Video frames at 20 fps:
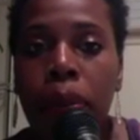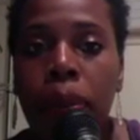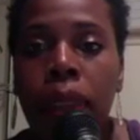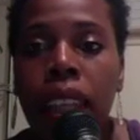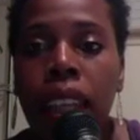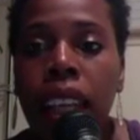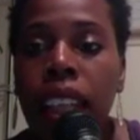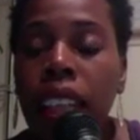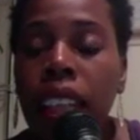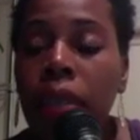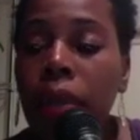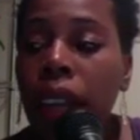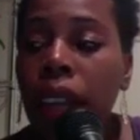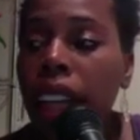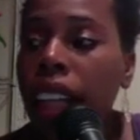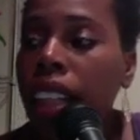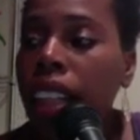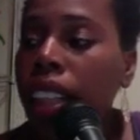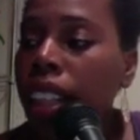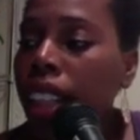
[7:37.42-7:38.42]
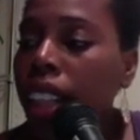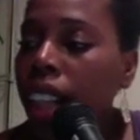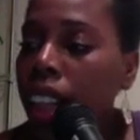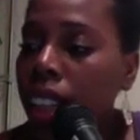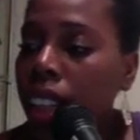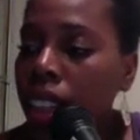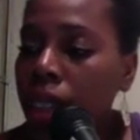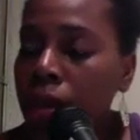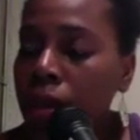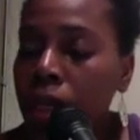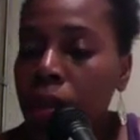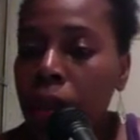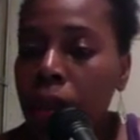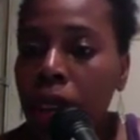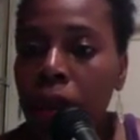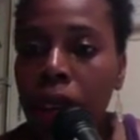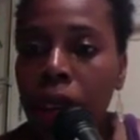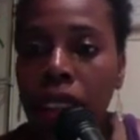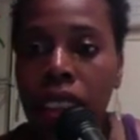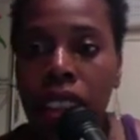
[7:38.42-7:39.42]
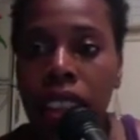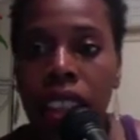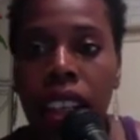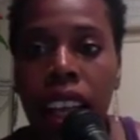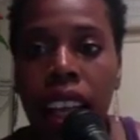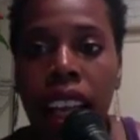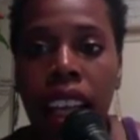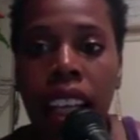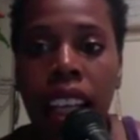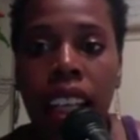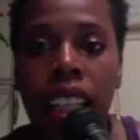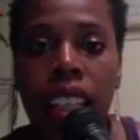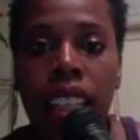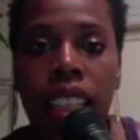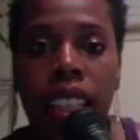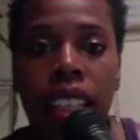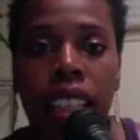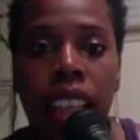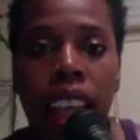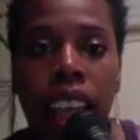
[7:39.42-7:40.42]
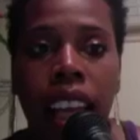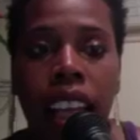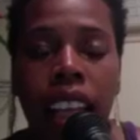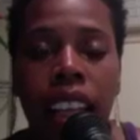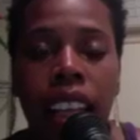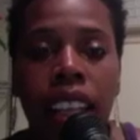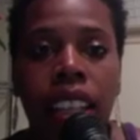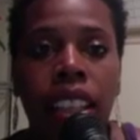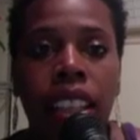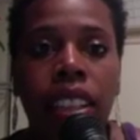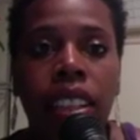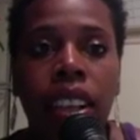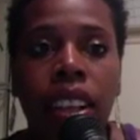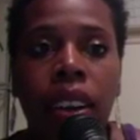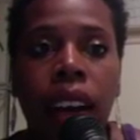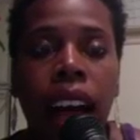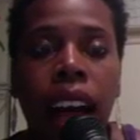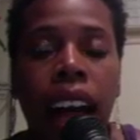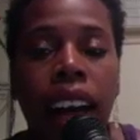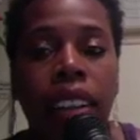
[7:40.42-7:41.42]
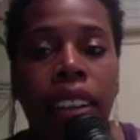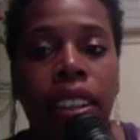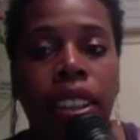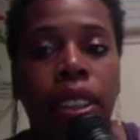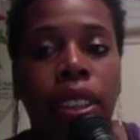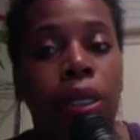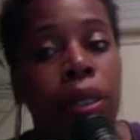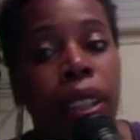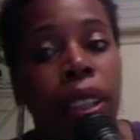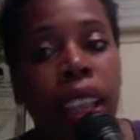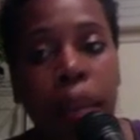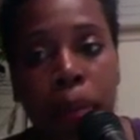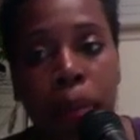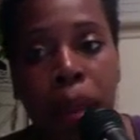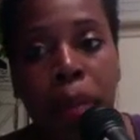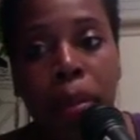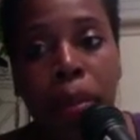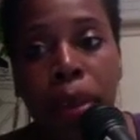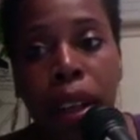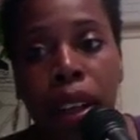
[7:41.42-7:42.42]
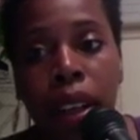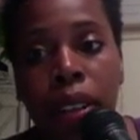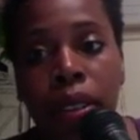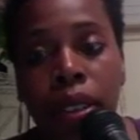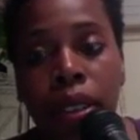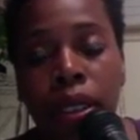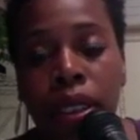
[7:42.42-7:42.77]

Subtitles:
Anyway, so my question today is like, how do you let people go?